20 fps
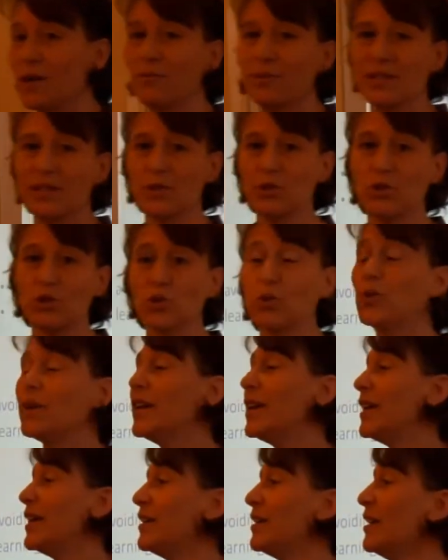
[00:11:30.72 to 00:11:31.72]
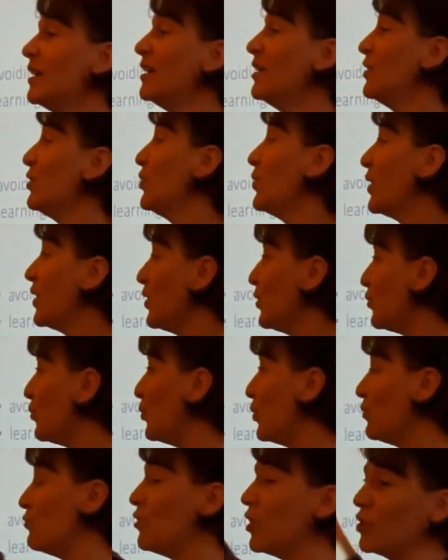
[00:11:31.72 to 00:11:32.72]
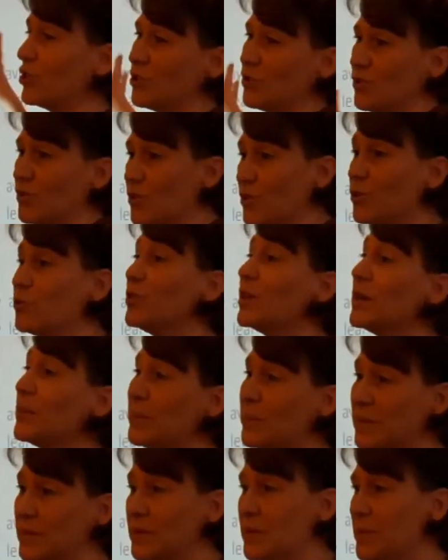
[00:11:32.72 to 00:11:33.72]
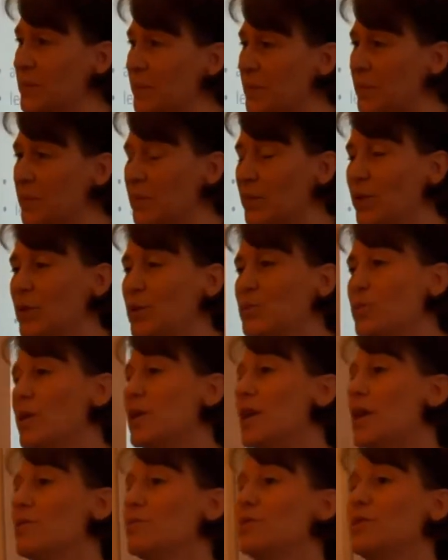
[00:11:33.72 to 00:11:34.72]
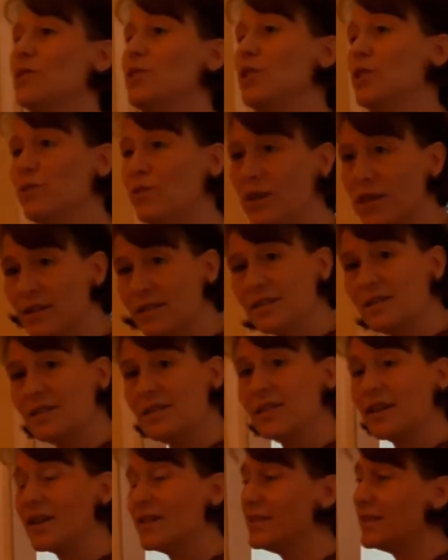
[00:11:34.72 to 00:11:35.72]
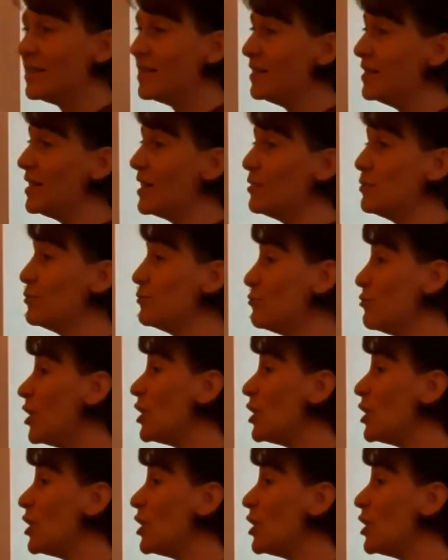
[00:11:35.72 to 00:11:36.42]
I was enjoying looking at all the Russian script, because when I was at university, I did a year of